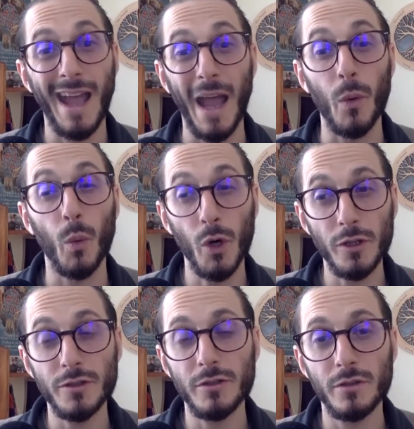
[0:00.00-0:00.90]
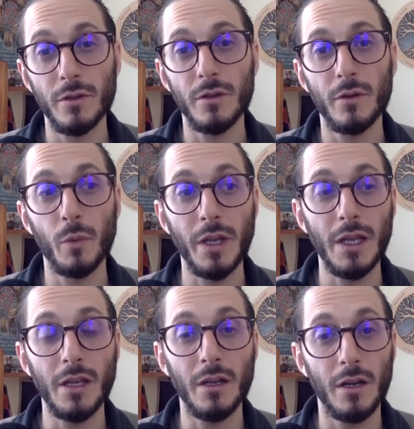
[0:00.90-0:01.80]
At worst,
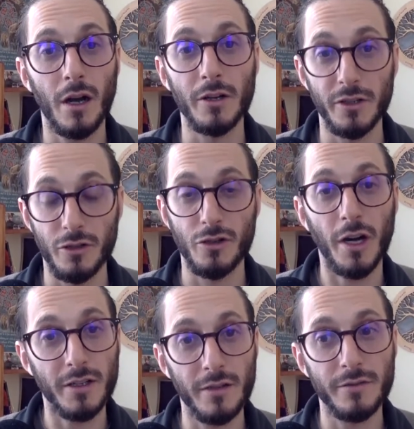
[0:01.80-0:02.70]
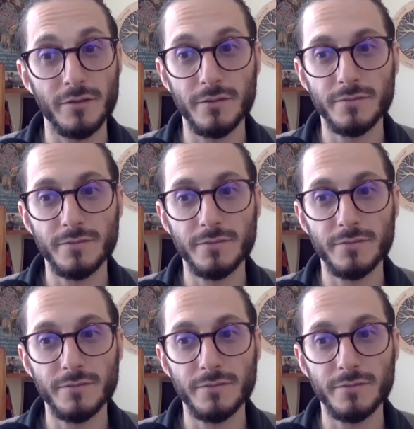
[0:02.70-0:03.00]
we are destructive,